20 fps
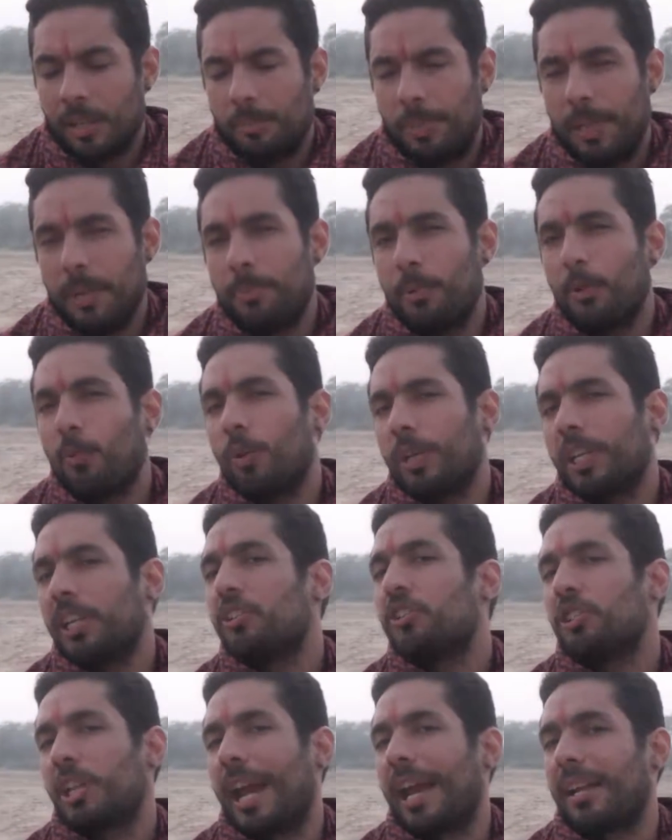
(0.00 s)
people
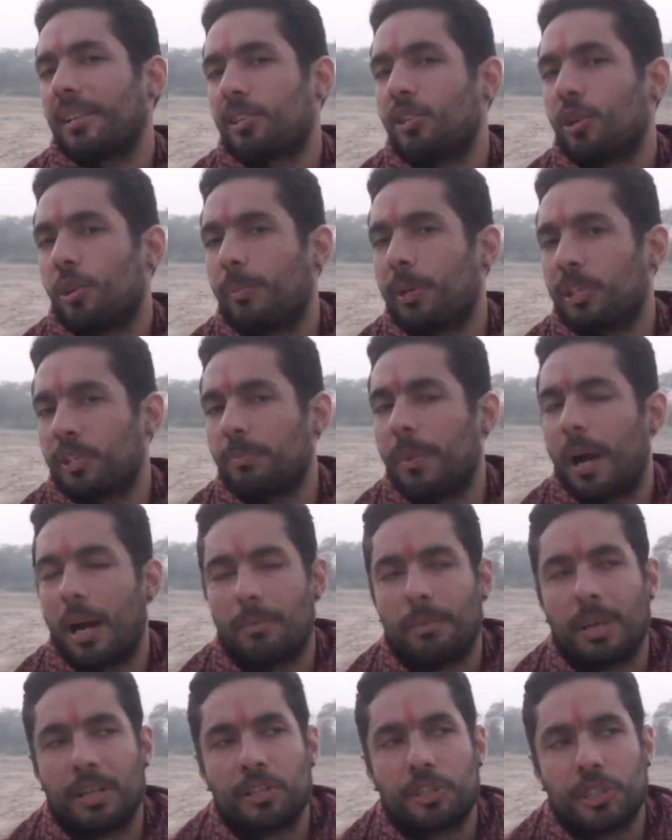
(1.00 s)
wouldn't chant so much
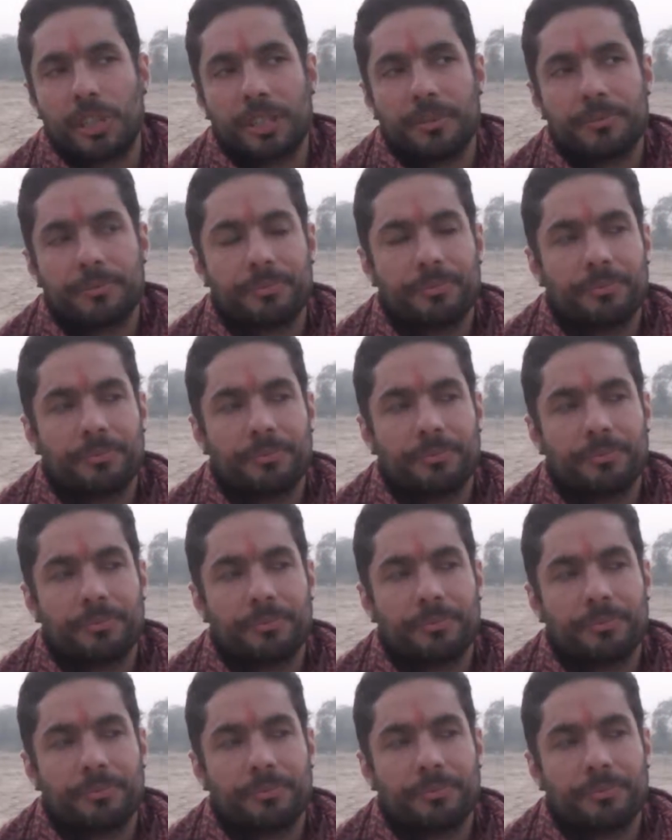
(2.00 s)
Maha Mantra.